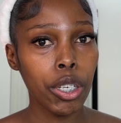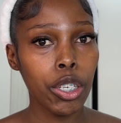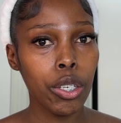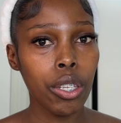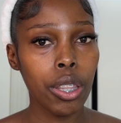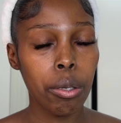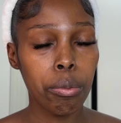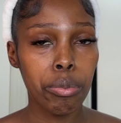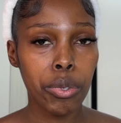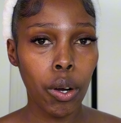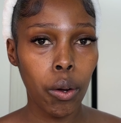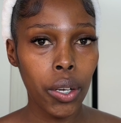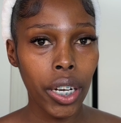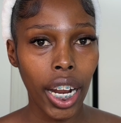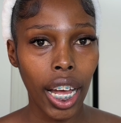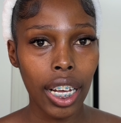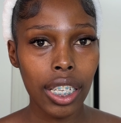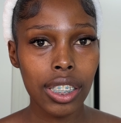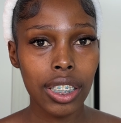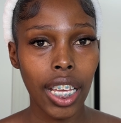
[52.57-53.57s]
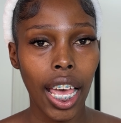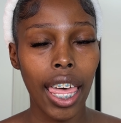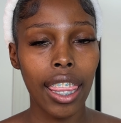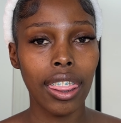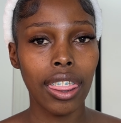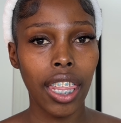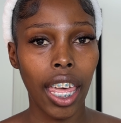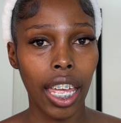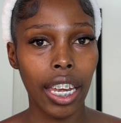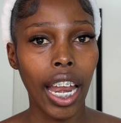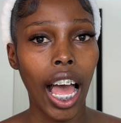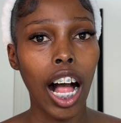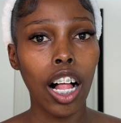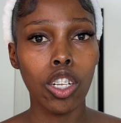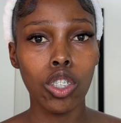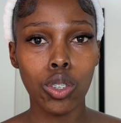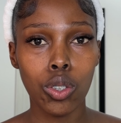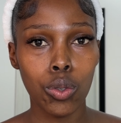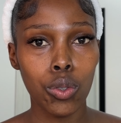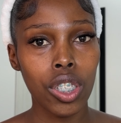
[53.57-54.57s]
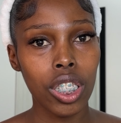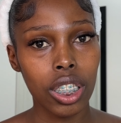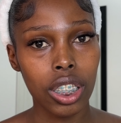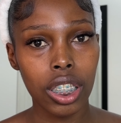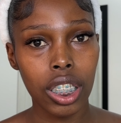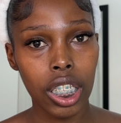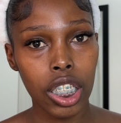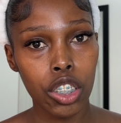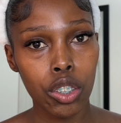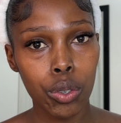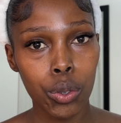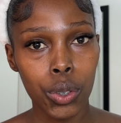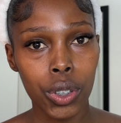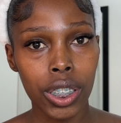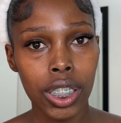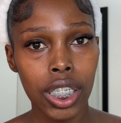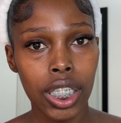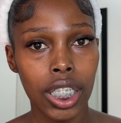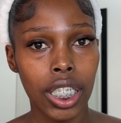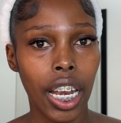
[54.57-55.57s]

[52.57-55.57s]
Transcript: you the products and then I'll do the skin routine